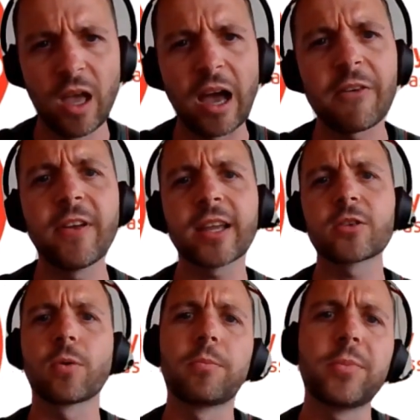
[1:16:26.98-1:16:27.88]
I think
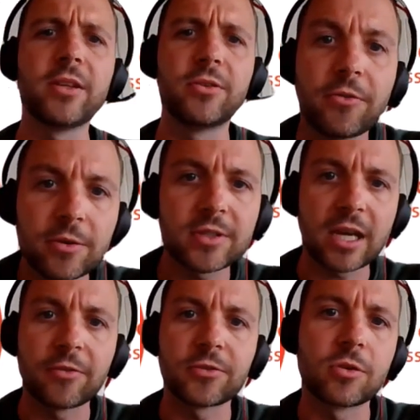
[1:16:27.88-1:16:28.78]
it won't be
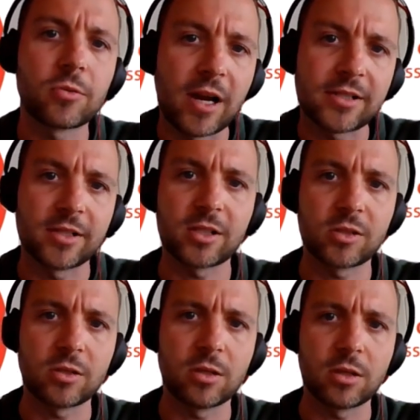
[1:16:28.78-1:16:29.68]
different after the
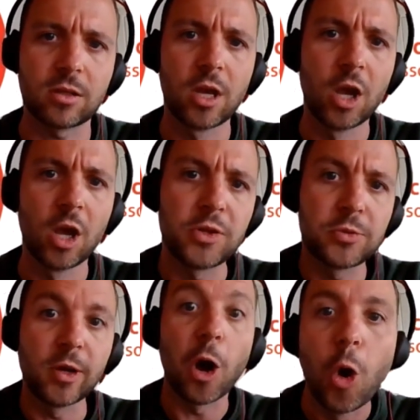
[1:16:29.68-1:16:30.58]
crisis,
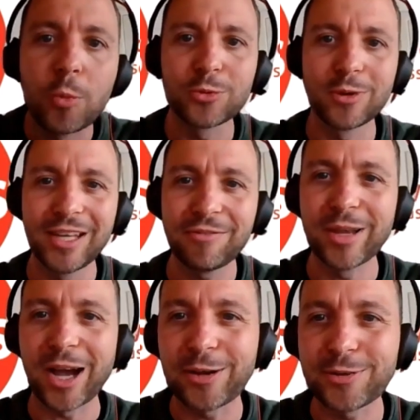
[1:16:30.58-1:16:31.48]
which we hope to leave
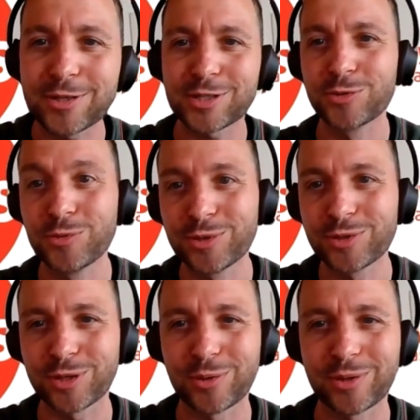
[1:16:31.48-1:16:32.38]
behind us soon.
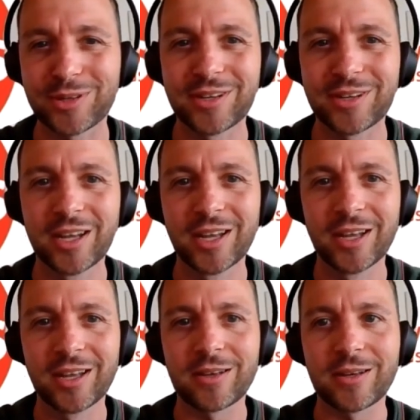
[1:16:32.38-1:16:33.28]
So
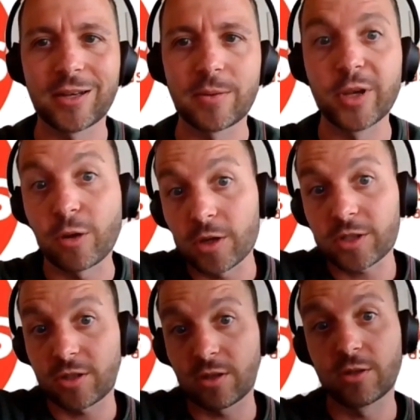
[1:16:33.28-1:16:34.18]

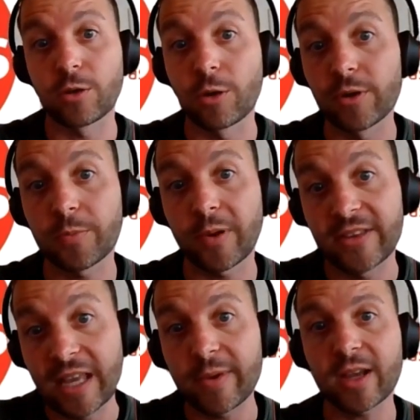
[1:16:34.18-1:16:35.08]
because the current
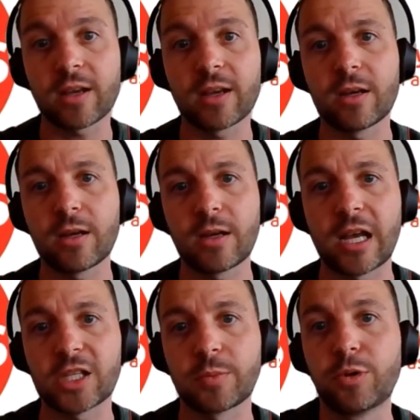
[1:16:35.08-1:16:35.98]
pandemic
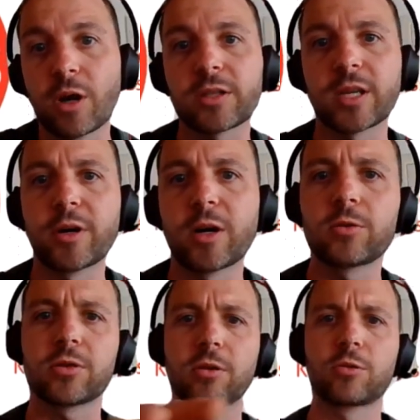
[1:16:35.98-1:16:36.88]
has brought
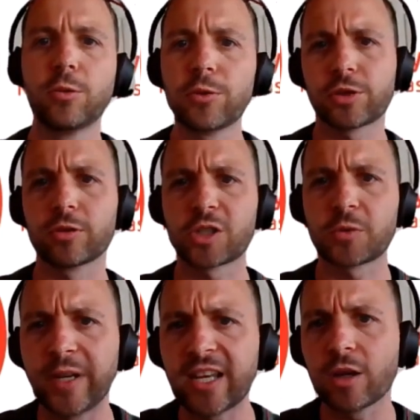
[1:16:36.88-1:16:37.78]
about a crucial
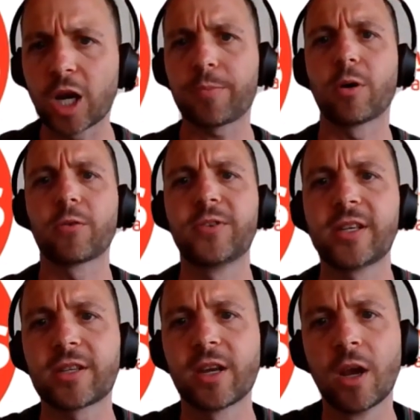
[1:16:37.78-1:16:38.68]
speeding up of
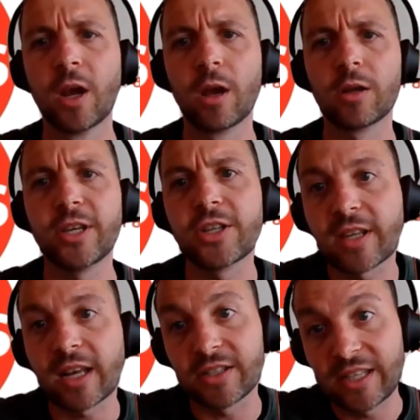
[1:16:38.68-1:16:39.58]
this
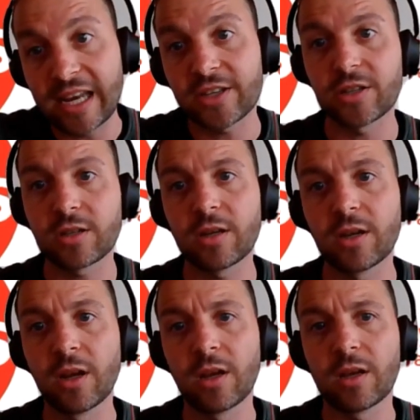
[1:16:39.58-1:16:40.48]
digitalization,
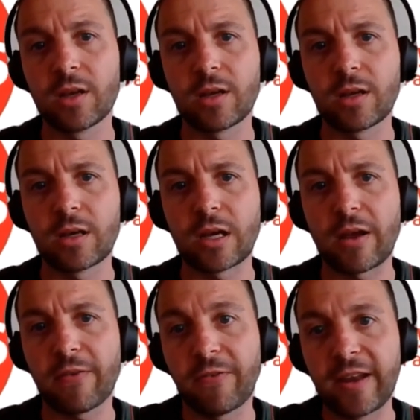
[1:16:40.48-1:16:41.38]

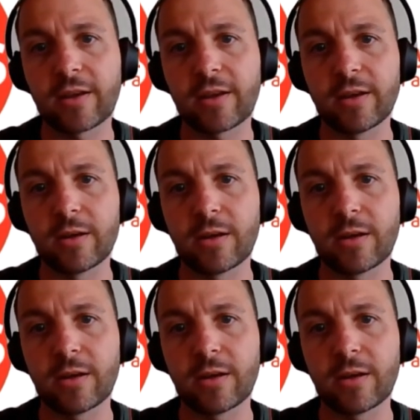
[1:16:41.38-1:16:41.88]
I think